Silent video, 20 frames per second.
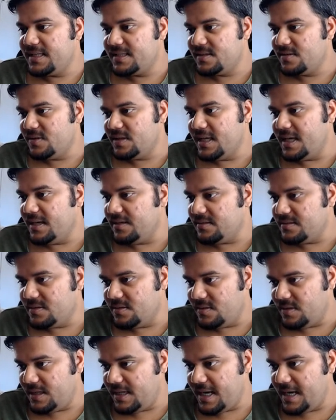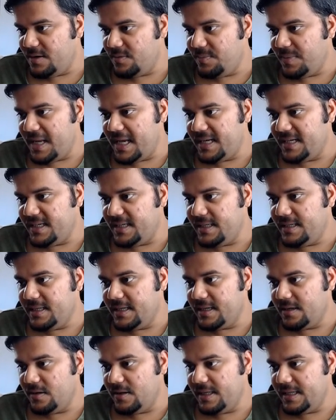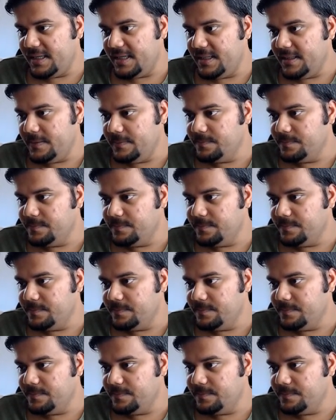So yeah, so try to plan it accordingly.